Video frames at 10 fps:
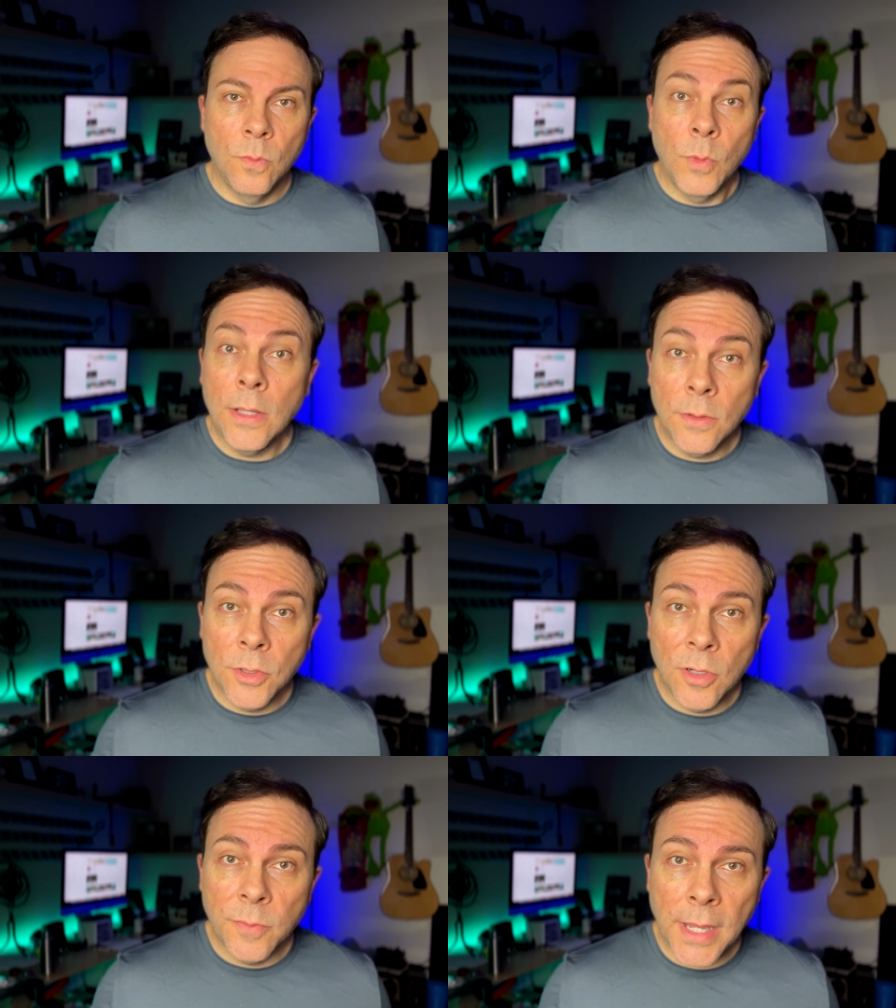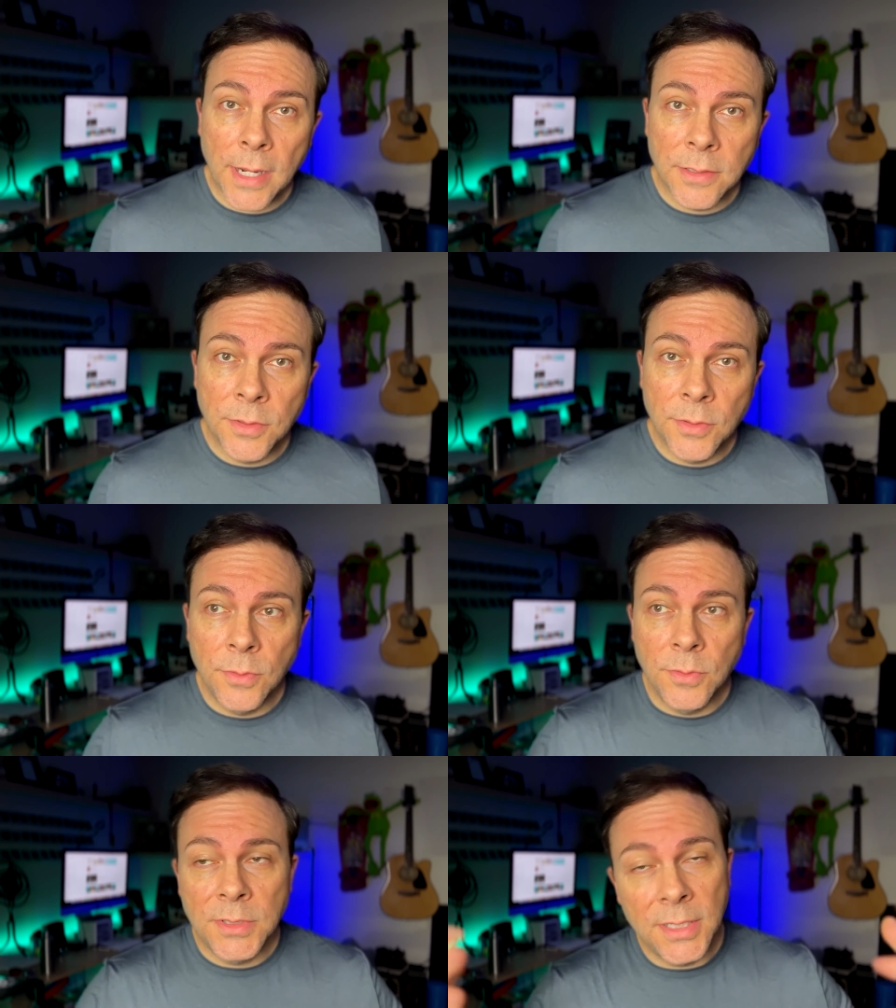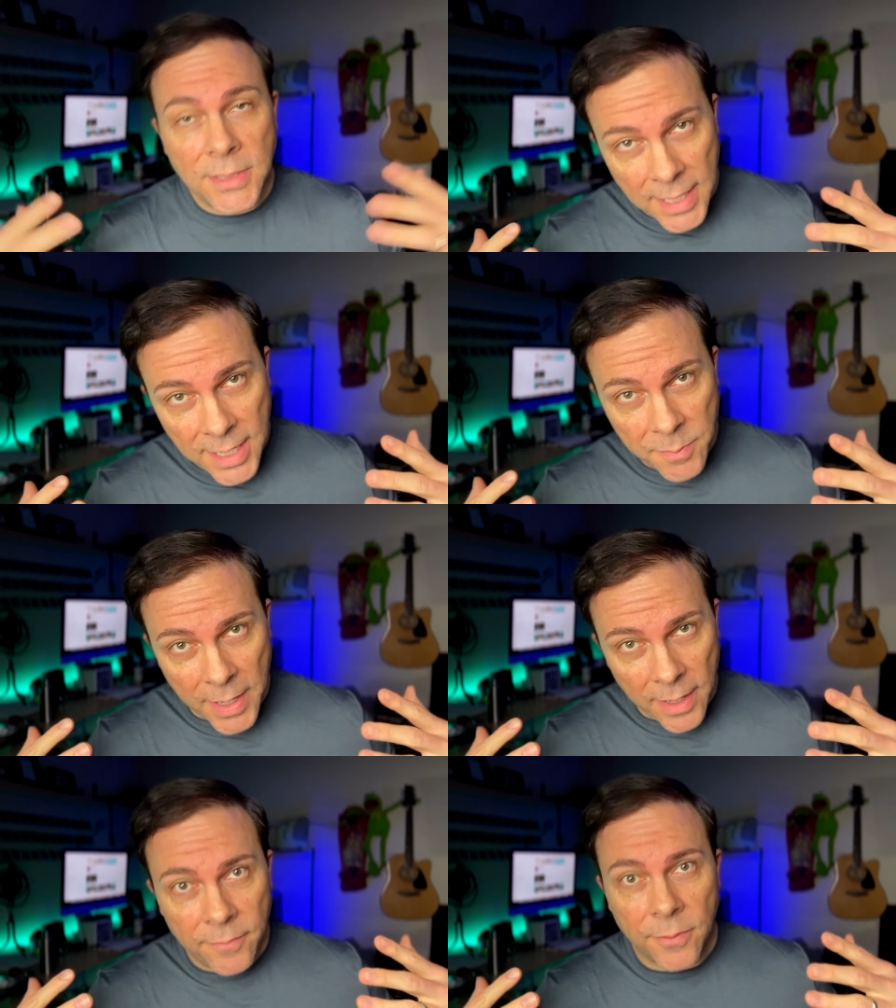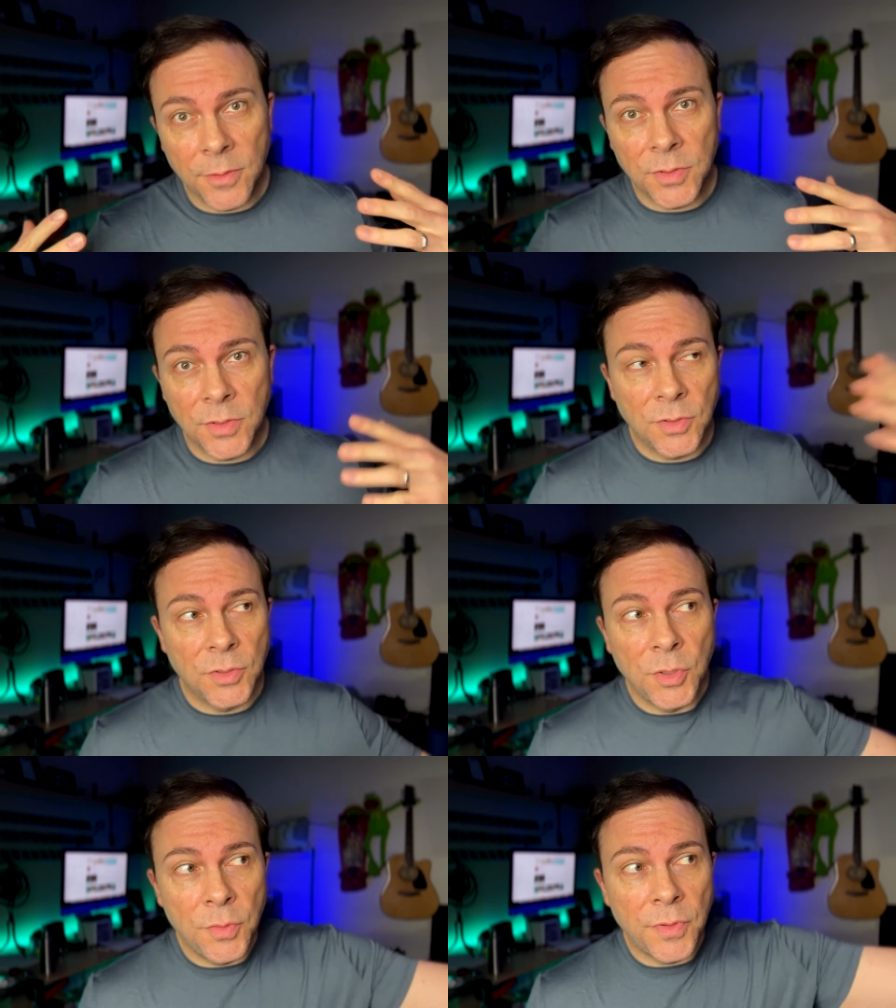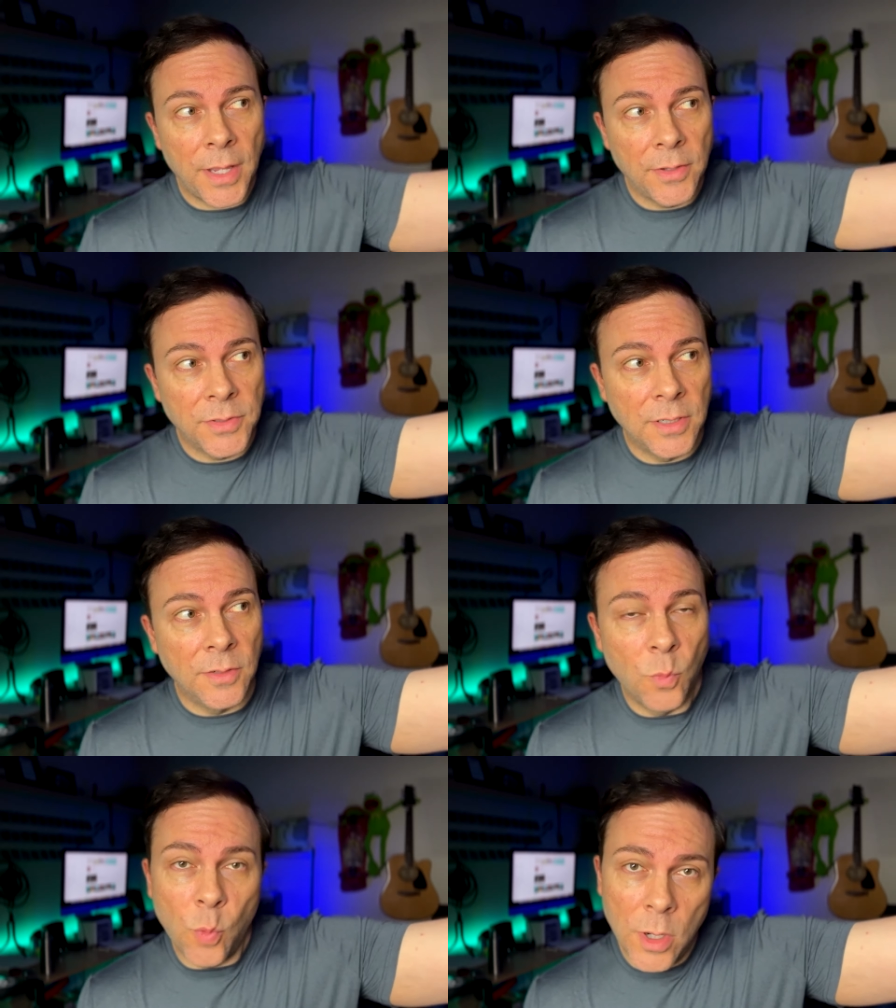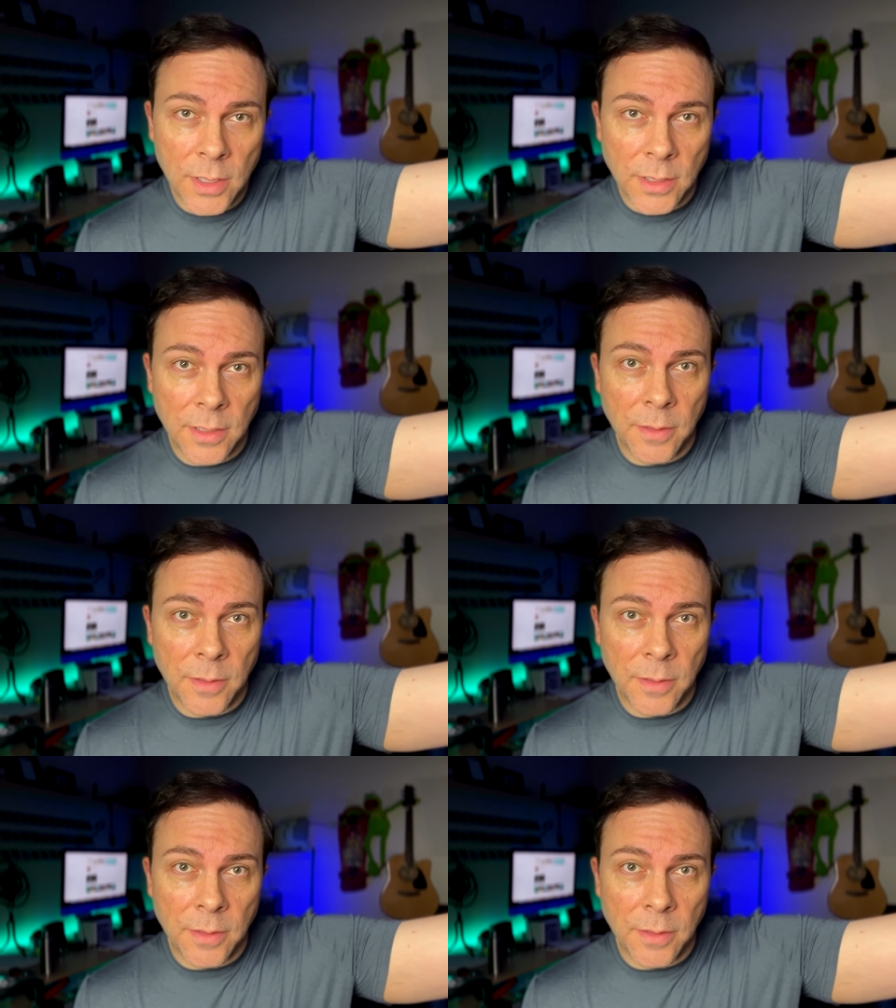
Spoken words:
Well, going back to today, Matt, versus 2001,